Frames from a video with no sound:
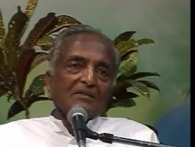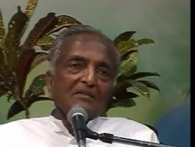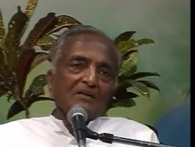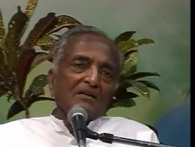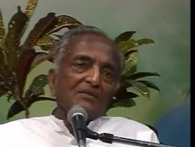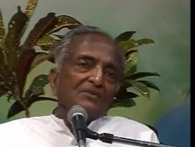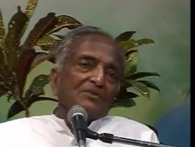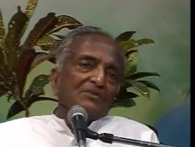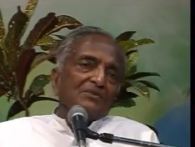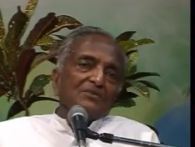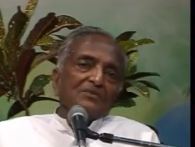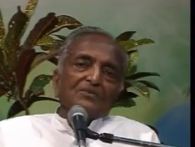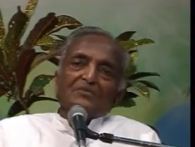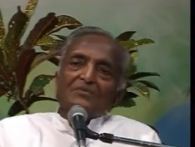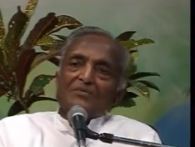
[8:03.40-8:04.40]
I don't
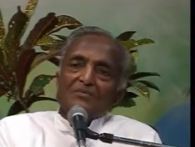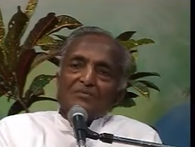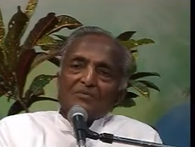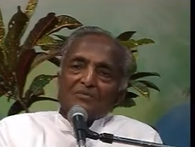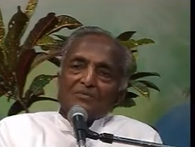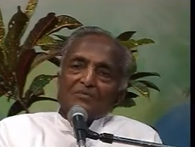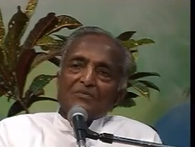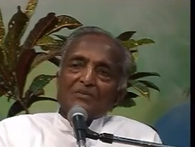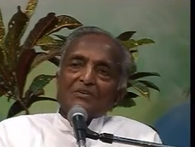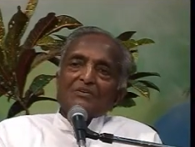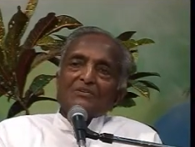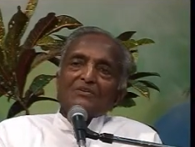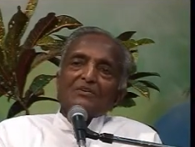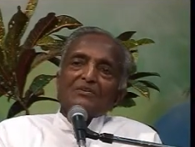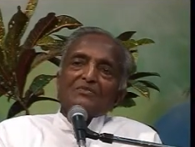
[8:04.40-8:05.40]
know whether
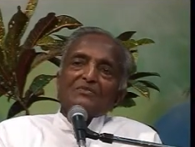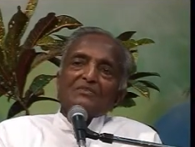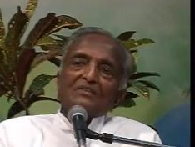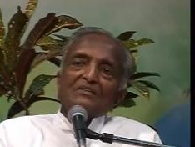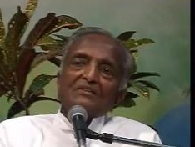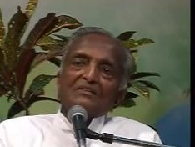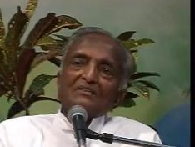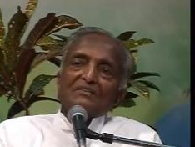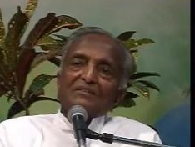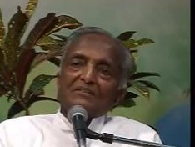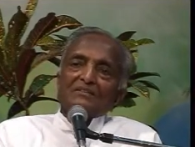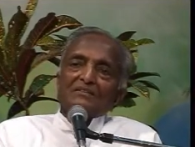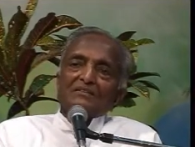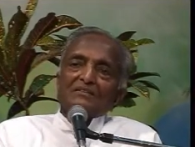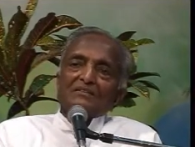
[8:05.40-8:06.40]
you have
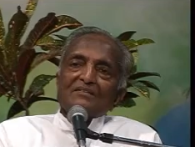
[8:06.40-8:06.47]
seen